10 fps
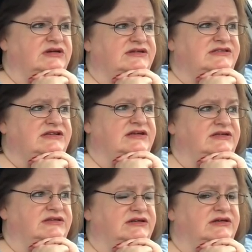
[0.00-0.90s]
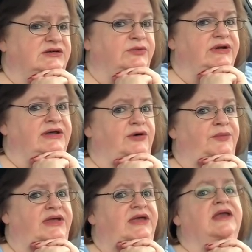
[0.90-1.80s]
I said, you want to
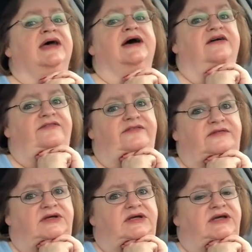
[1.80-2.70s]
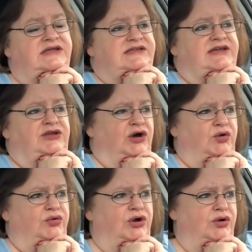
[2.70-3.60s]
help me eat half? He's like,
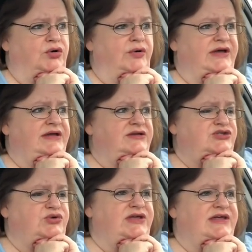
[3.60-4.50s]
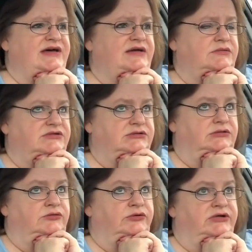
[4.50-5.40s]
no, go ahead, enjoy that. I was
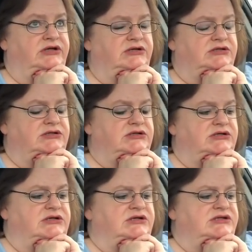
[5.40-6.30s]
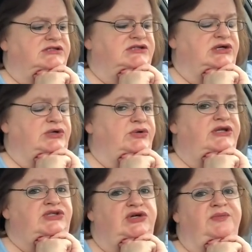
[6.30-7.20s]
like, great. So
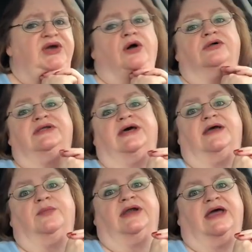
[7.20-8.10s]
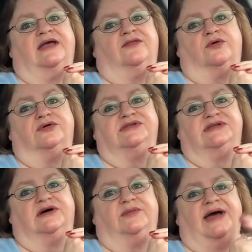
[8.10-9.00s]
it took me all day, but I ate the whole
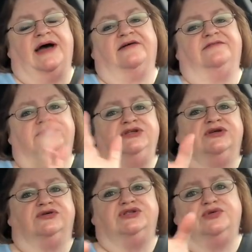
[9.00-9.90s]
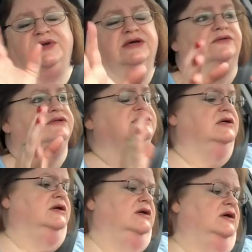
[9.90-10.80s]
sub, half, 2 meals.
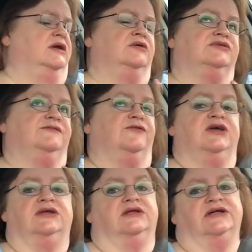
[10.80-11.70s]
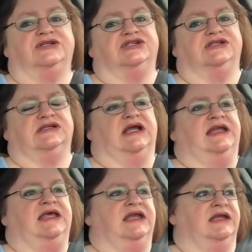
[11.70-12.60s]
And it was freaking delicious. And
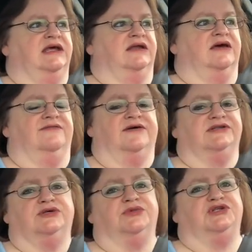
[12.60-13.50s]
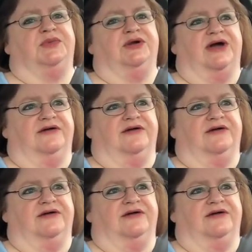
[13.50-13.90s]
I needed it and I felt so much better